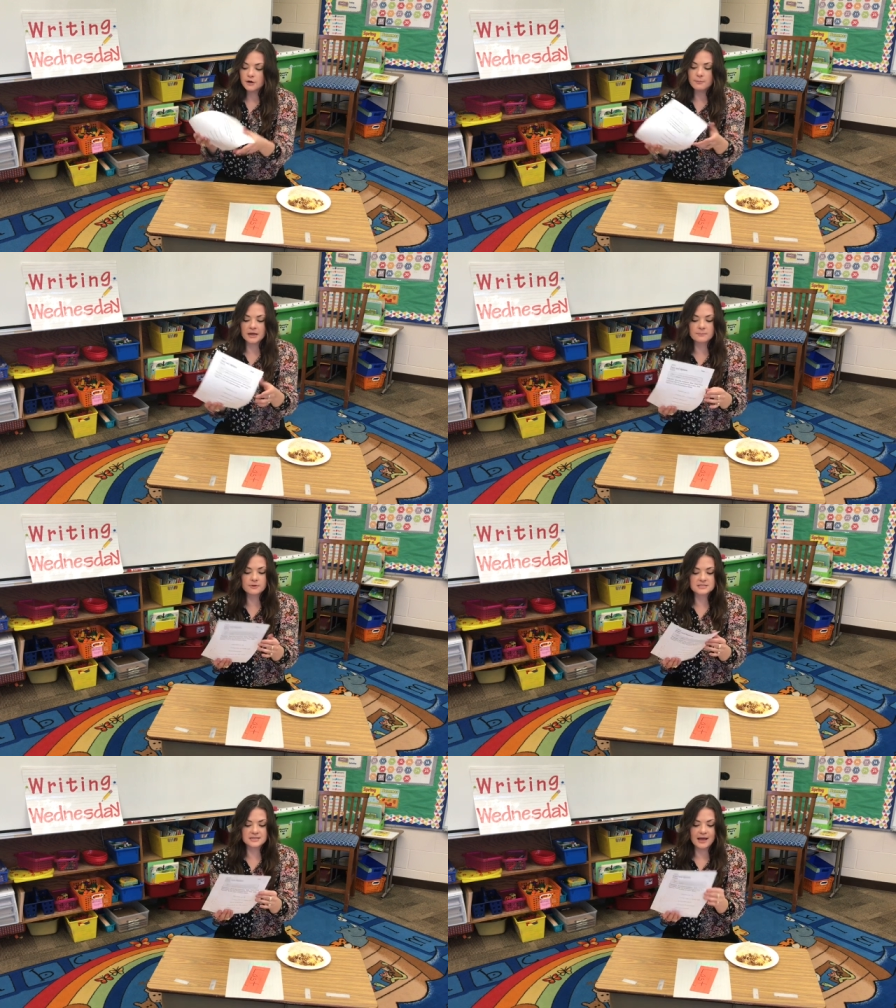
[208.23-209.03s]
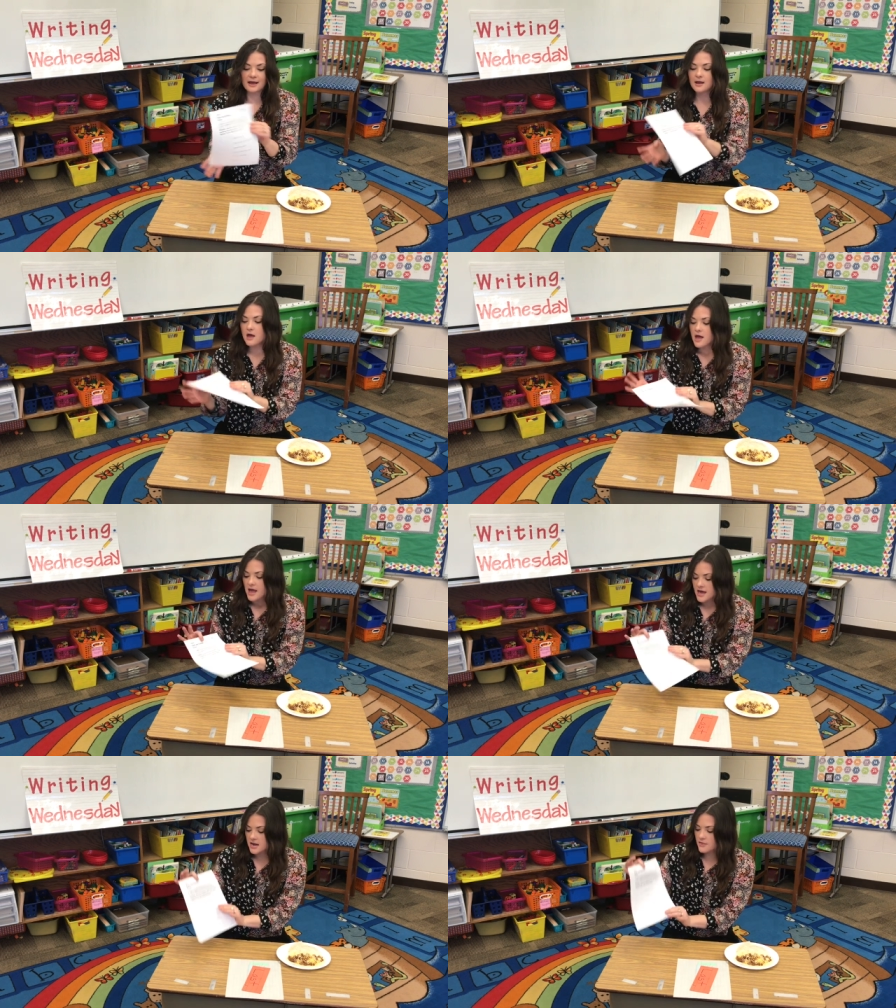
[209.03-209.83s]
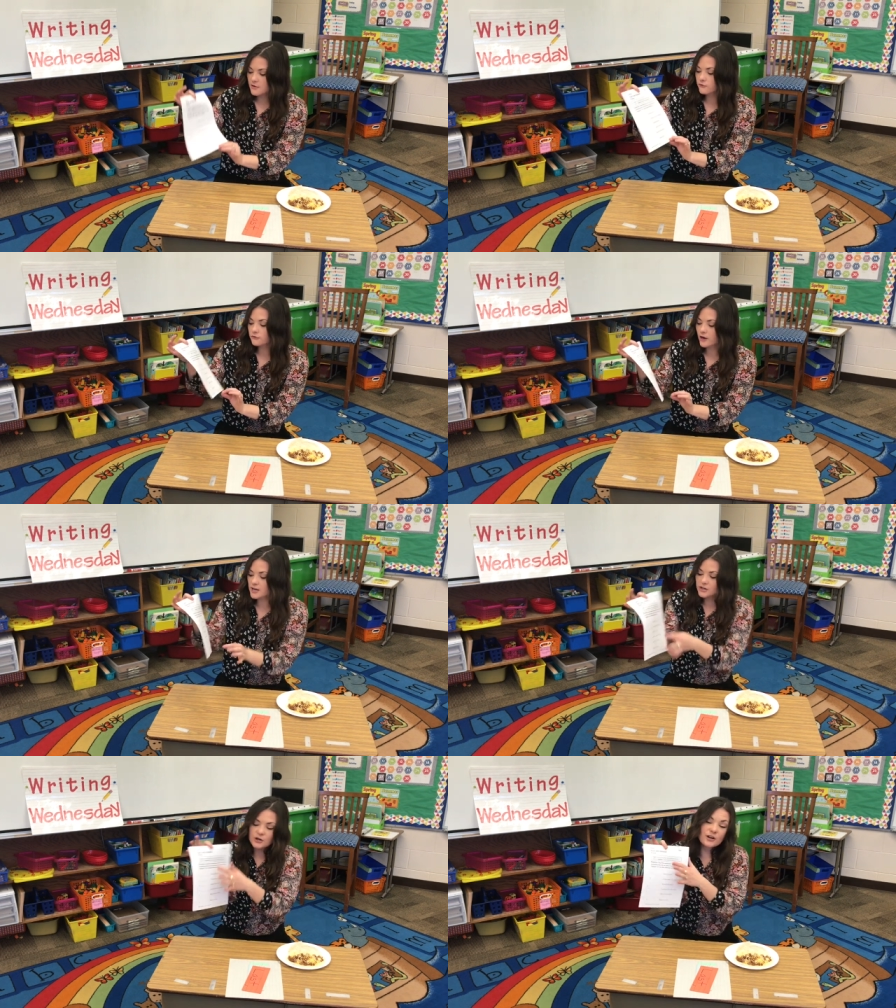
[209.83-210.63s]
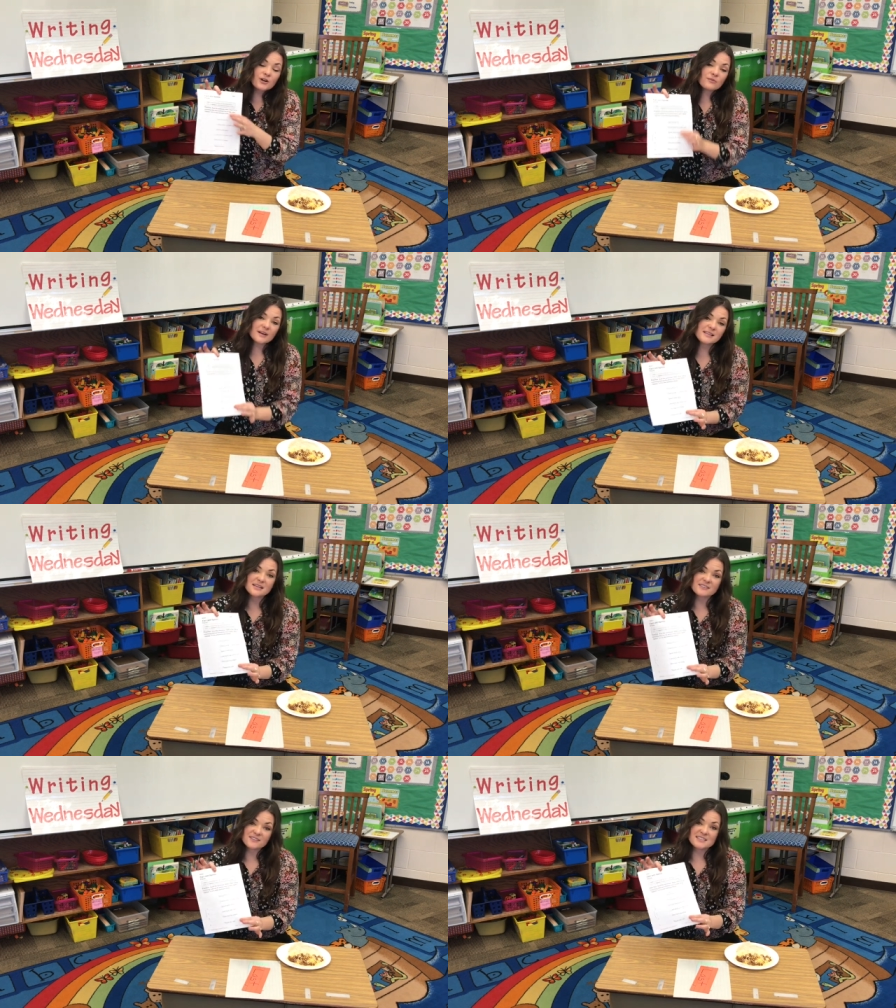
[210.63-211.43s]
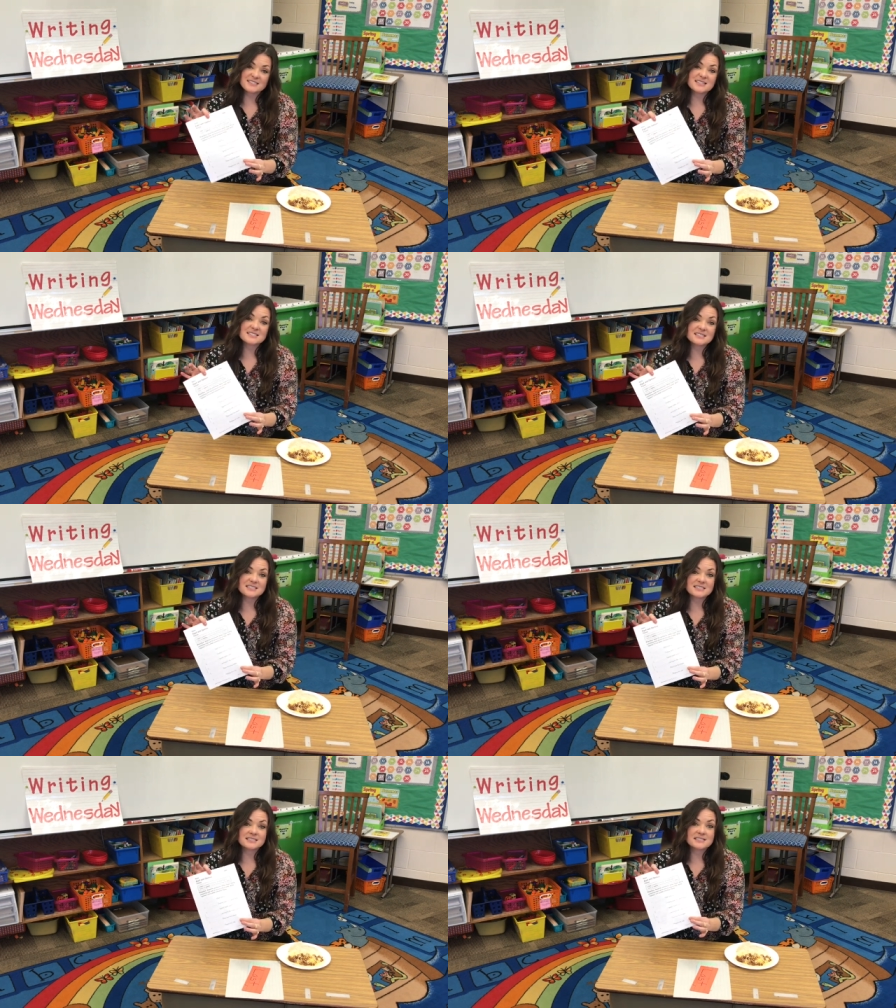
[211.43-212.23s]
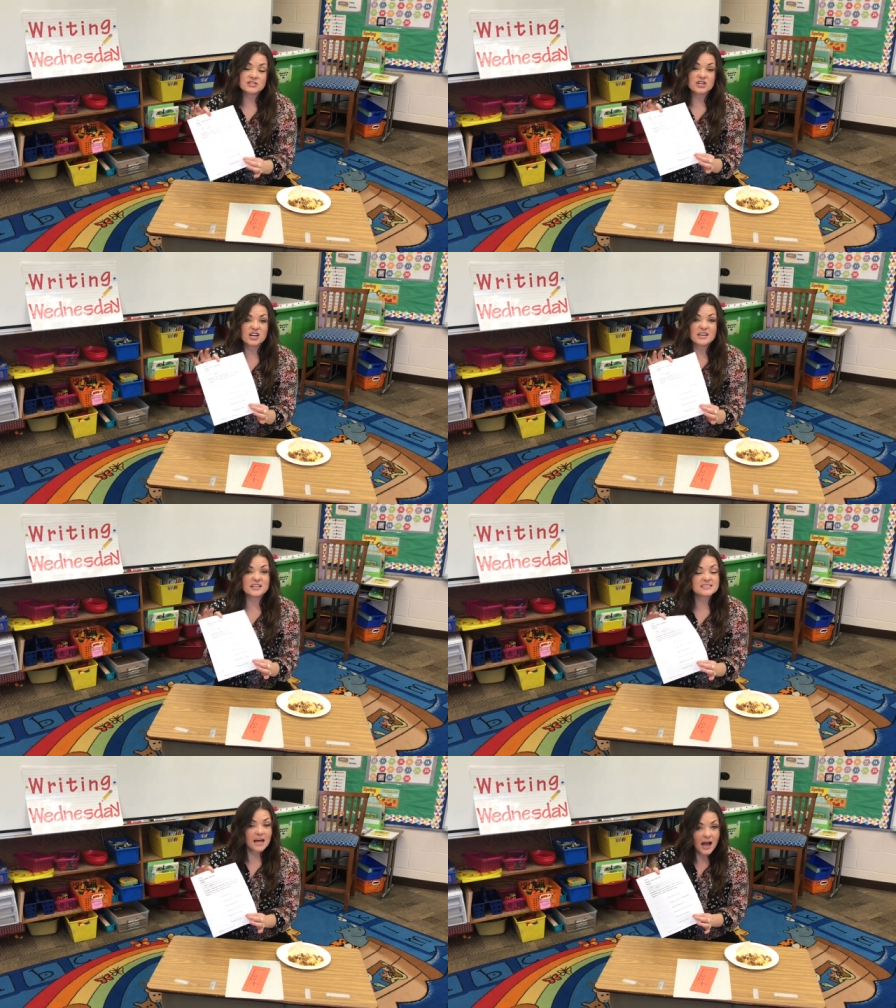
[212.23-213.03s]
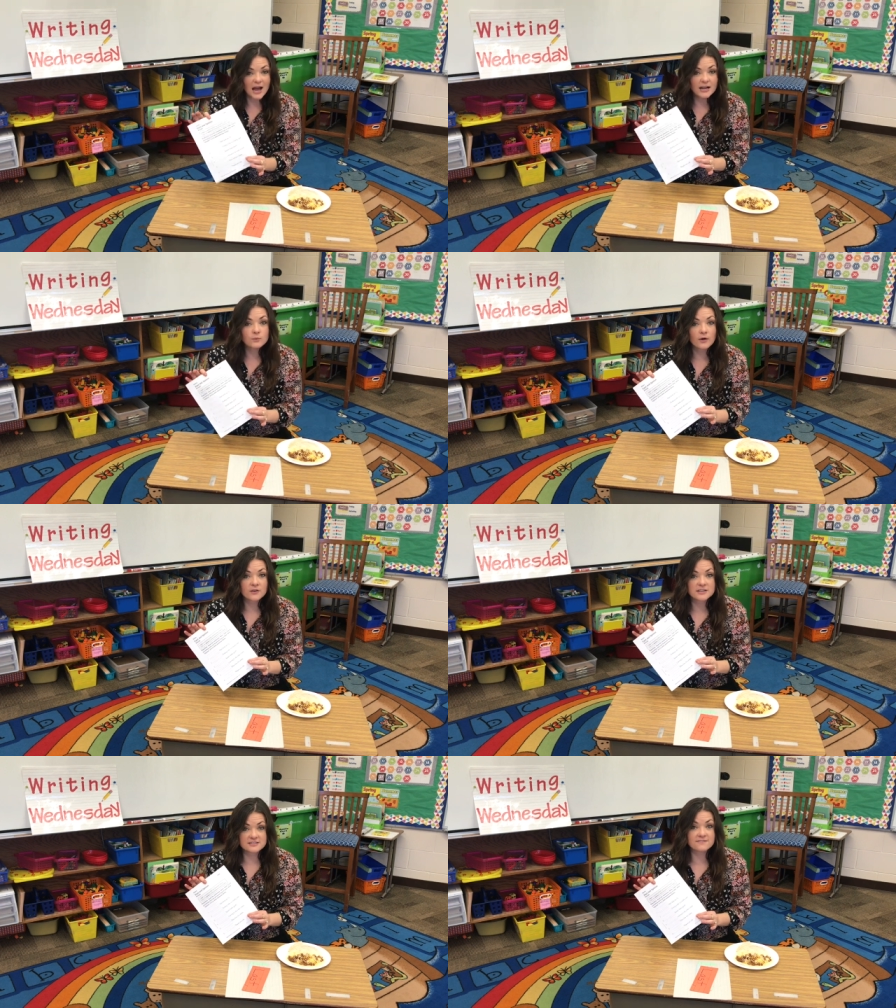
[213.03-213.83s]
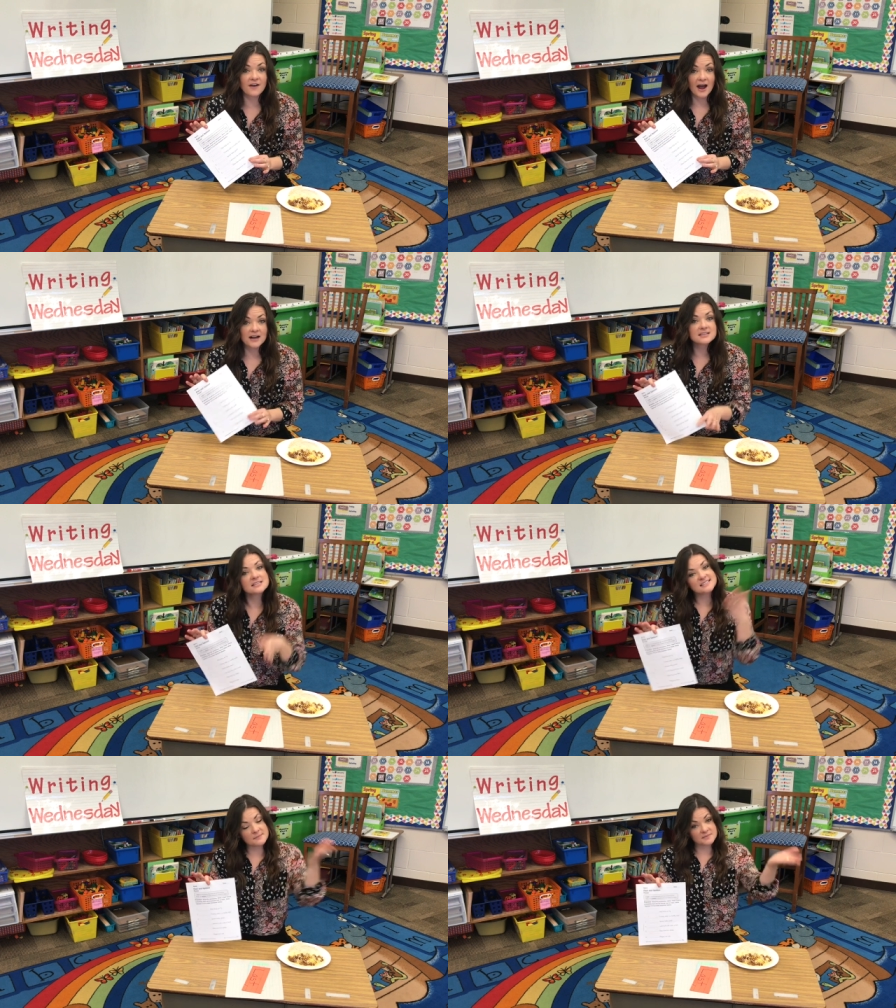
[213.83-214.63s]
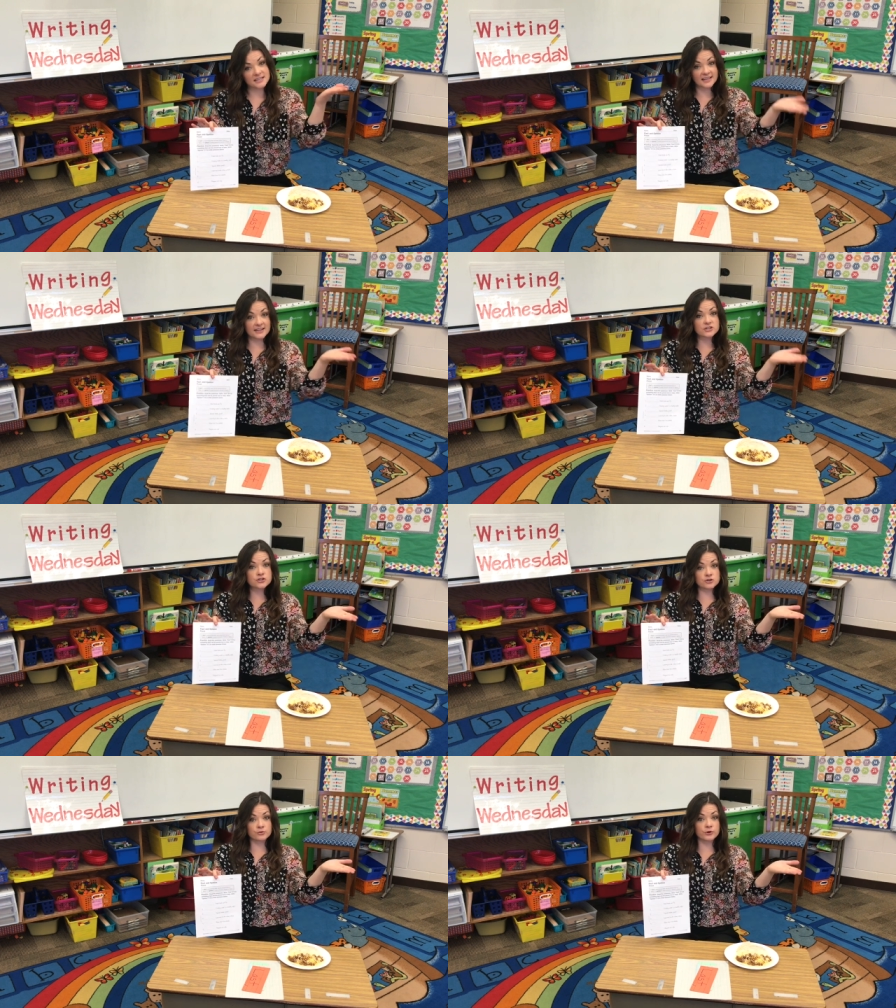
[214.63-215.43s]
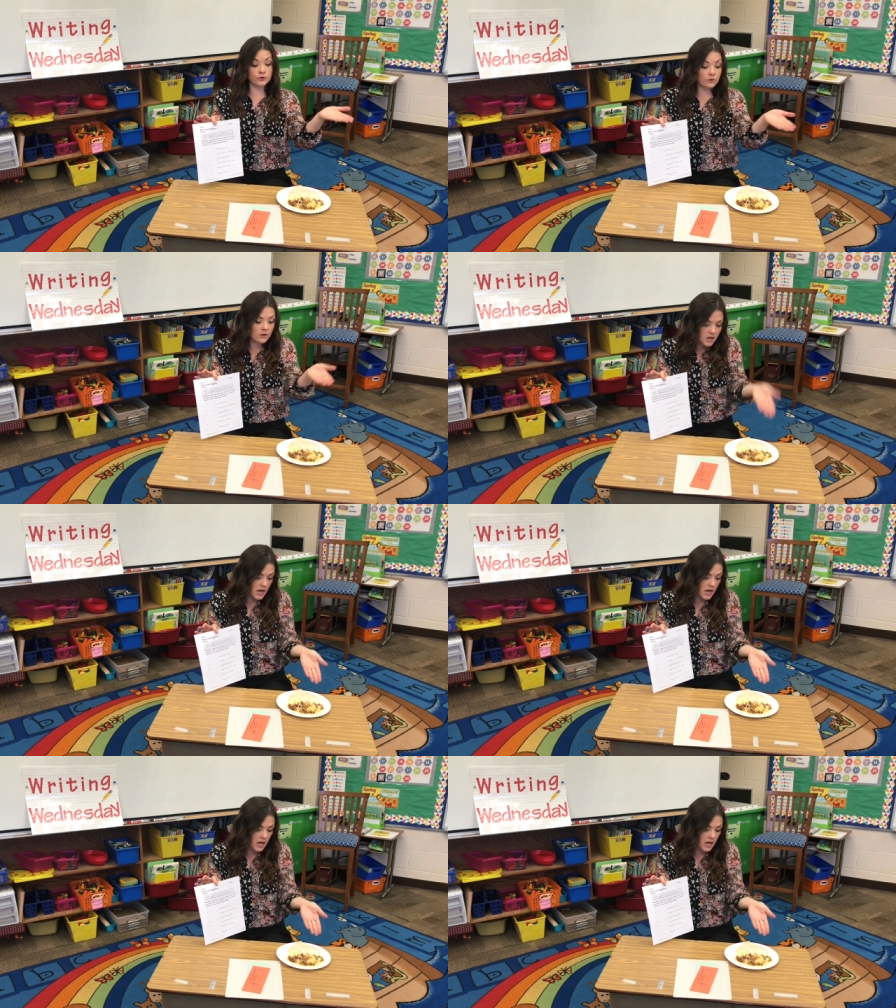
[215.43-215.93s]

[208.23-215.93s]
your paper today. And on the front, you're gonna read the different sentences and you're gonna decide whether it's a fact, something that is true,